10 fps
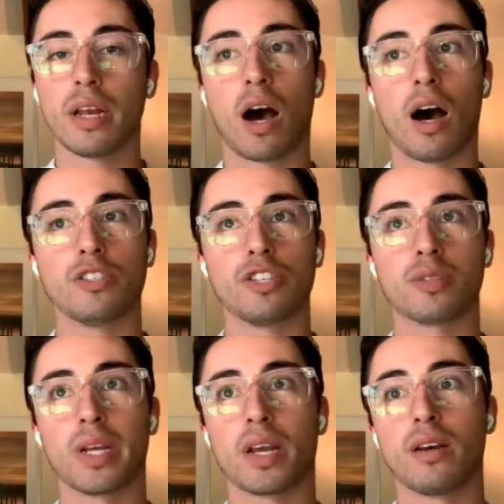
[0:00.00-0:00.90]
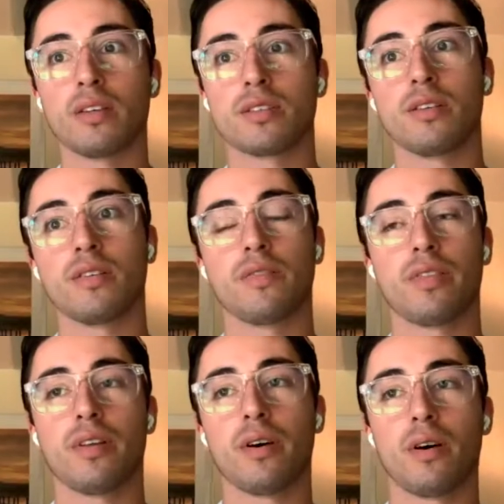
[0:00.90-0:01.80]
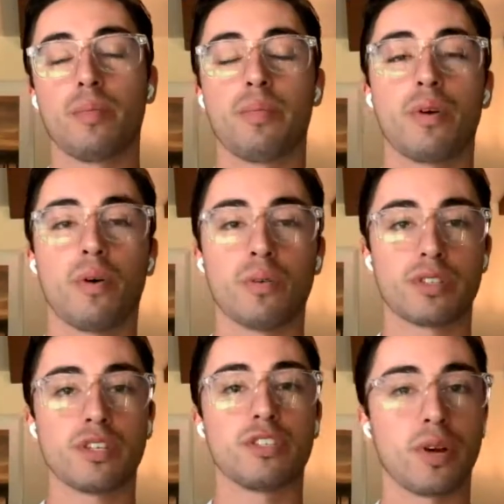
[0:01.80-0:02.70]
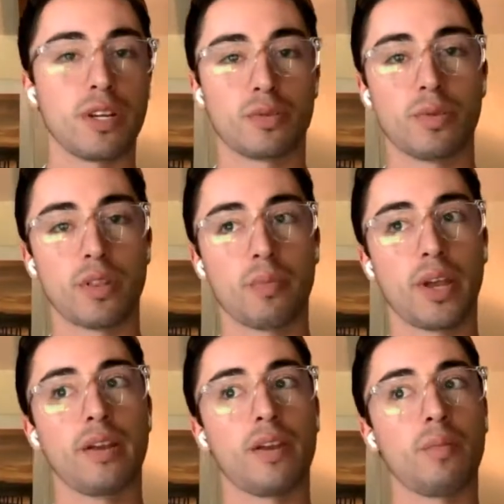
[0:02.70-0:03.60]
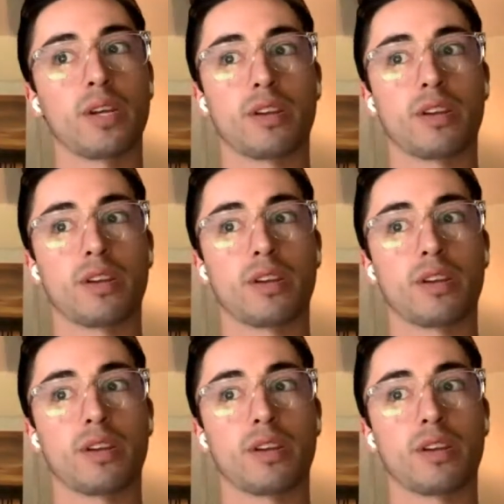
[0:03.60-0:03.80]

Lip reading: not, just because of the whole situation with the pandemic.